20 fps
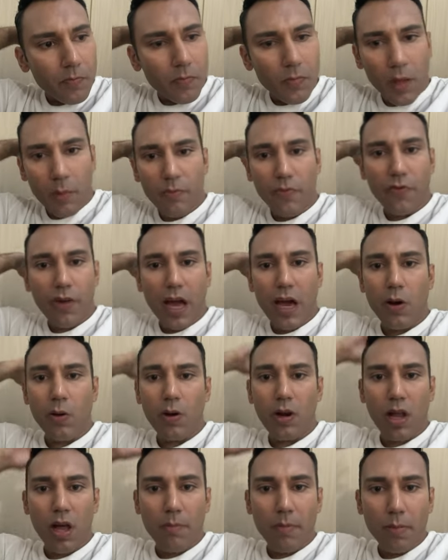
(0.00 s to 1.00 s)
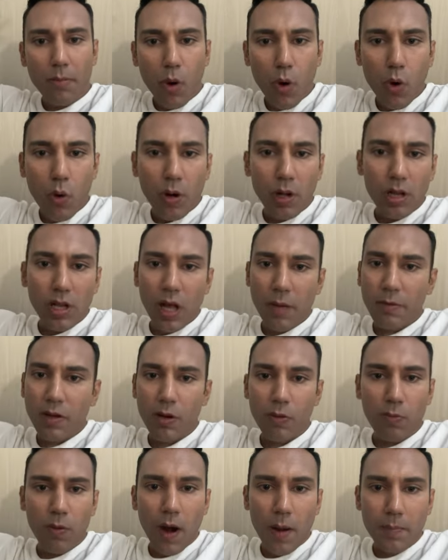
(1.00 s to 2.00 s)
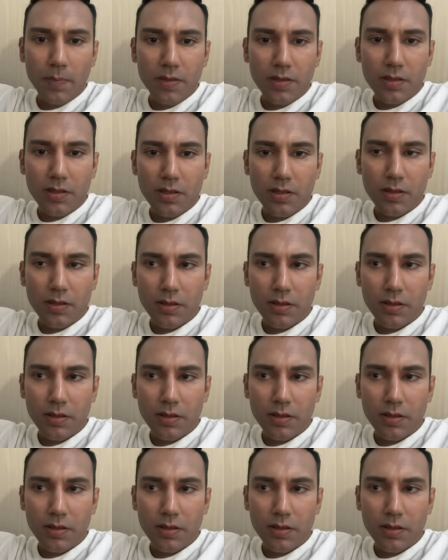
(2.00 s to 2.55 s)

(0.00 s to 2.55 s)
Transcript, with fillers: I'm foul, I'm immoral, I'm corrupt.